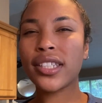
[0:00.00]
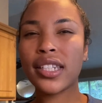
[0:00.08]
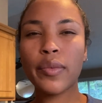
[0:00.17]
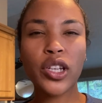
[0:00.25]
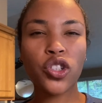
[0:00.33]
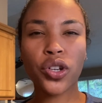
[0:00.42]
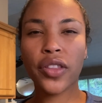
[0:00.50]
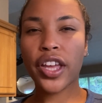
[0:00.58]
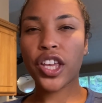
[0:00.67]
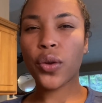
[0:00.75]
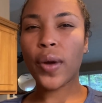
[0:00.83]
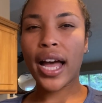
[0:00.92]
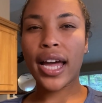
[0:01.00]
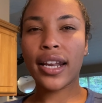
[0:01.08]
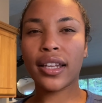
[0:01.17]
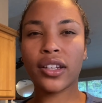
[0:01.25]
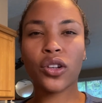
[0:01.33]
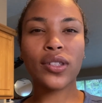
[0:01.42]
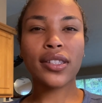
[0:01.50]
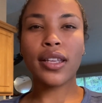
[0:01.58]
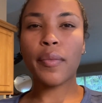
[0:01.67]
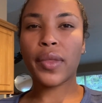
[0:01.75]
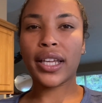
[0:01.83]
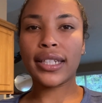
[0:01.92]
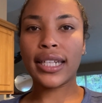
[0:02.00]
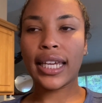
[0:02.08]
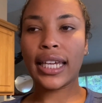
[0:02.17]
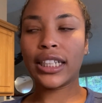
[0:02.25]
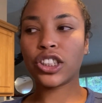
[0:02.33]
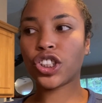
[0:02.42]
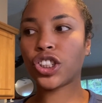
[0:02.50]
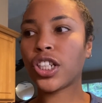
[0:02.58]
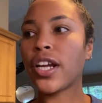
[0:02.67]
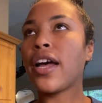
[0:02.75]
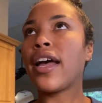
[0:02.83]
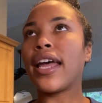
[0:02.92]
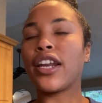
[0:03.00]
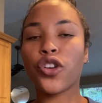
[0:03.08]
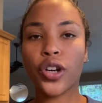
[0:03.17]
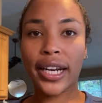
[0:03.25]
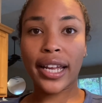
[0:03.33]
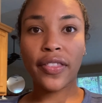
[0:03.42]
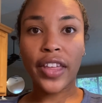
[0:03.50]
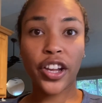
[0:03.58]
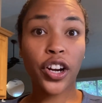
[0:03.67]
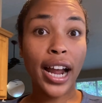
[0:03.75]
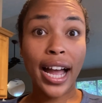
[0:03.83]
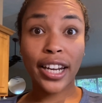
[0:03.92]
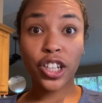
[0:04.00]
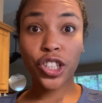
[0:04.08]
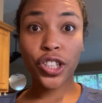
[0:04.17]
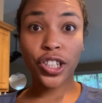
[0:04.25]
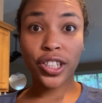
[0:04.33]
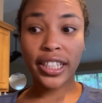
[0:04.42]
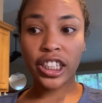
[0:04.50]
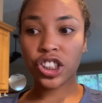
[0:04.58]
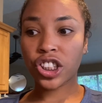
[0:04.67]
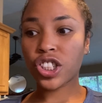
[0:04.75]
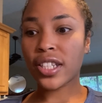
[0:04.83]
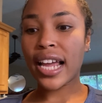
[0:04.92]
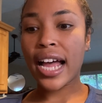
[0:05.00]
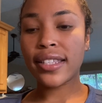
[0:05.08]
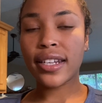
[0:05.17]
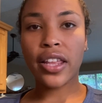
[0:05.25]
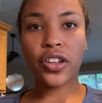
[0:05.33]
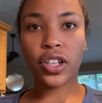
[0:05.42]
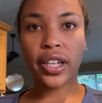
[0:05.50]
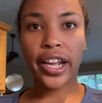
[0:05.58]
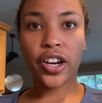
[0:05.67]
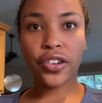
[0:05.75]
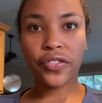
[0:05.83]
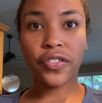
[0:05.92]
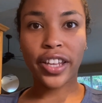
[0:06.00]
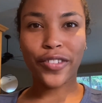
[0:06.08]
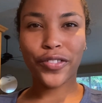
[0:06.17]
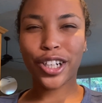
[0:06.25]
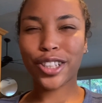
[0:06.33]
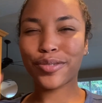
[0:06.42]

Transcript: to make sure that you add a little something to each ingredient that you're adding to your dish. It just adds another layer of flavor.